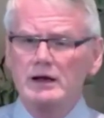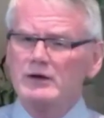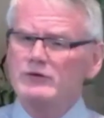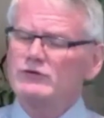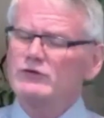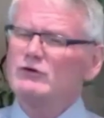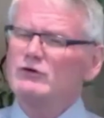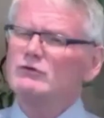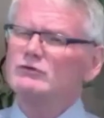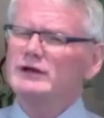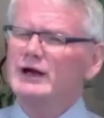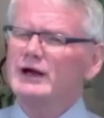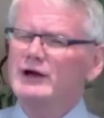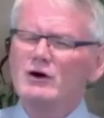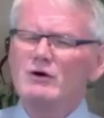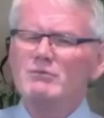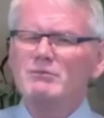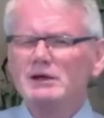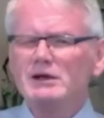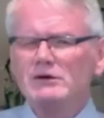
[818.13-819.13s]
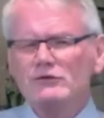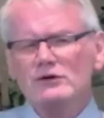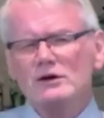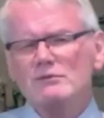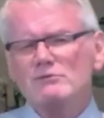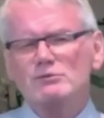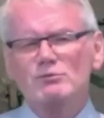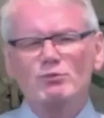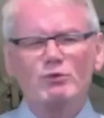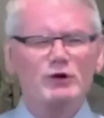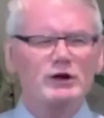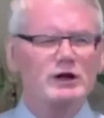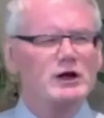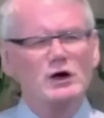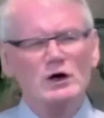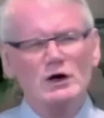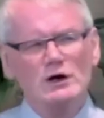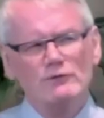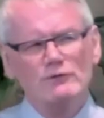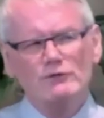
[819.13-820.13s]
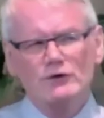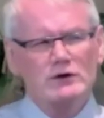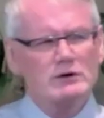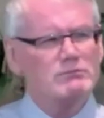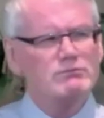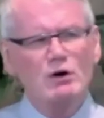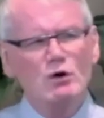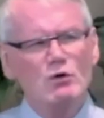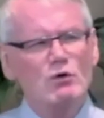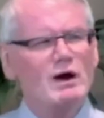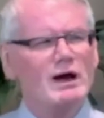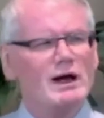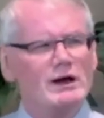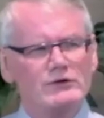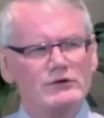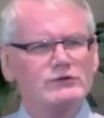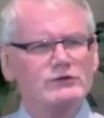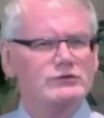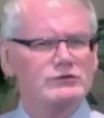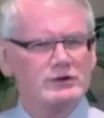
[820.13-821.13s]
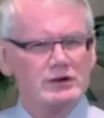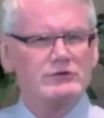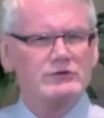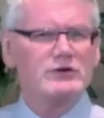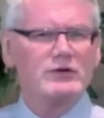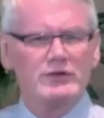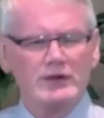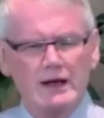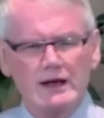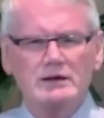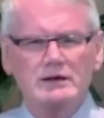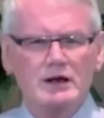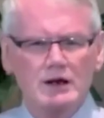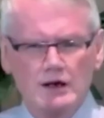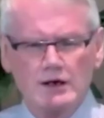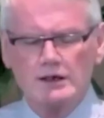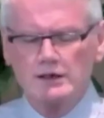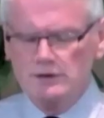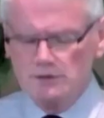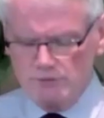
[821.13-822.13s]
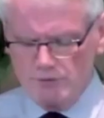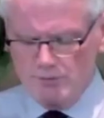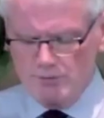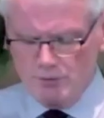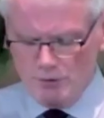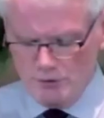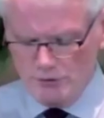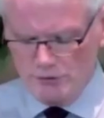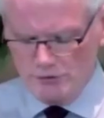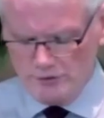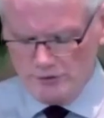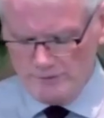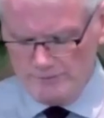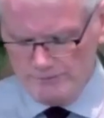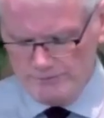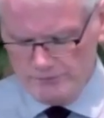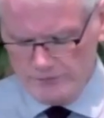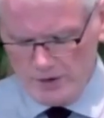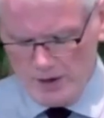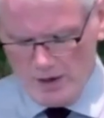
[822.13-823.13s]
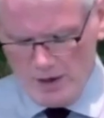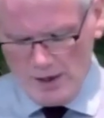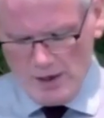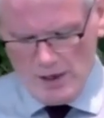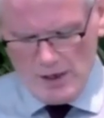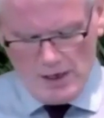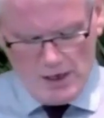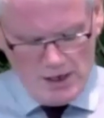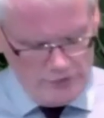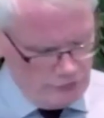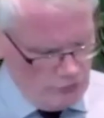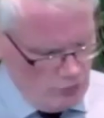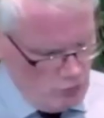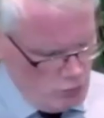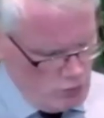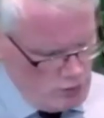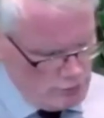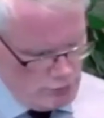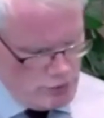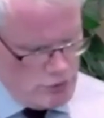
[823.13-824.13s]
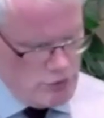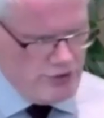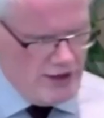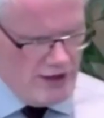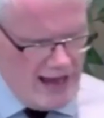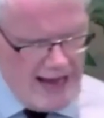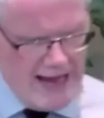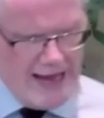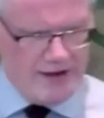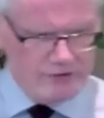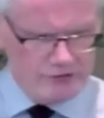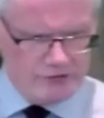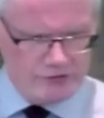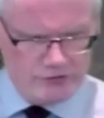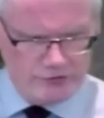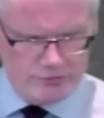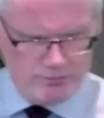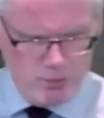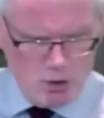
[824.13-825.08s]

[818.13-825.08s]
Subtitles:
And so Naomi seems pretty confident Boaz isn't that kind of a person. And so when Ruth asks